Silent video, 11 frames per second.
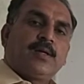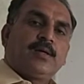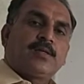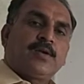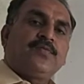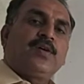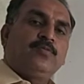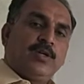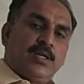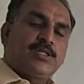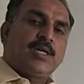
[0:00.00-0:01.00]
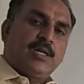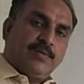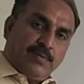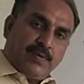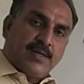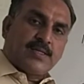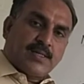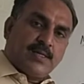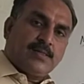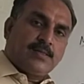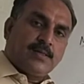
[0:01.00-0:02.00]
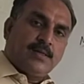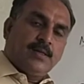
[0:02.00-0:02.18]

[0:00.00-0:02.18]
Sun formula, inshallah, we will discuss